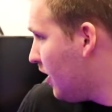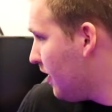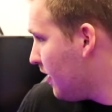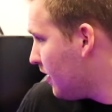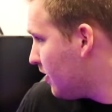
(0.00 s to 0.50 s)

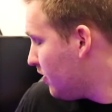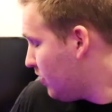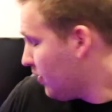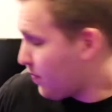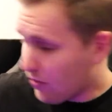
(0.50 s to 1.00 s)
The
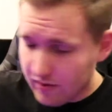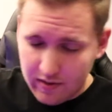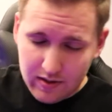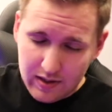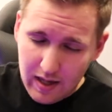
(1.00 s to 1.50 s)

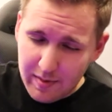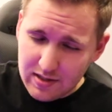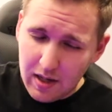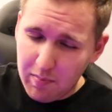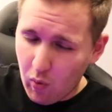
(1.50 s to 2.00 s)

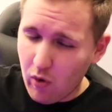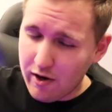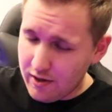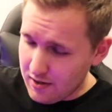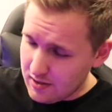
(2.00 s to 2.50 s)
MSI
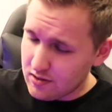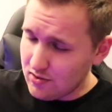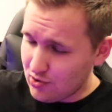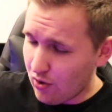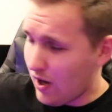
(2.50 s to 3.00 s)
board does
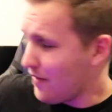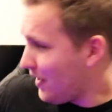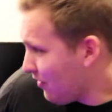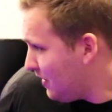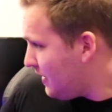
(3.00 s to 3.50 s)
have
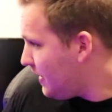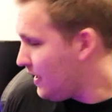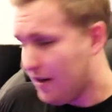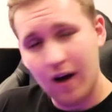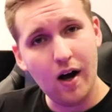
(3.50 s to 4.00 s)
an
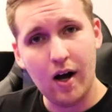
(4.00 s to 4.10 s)
LED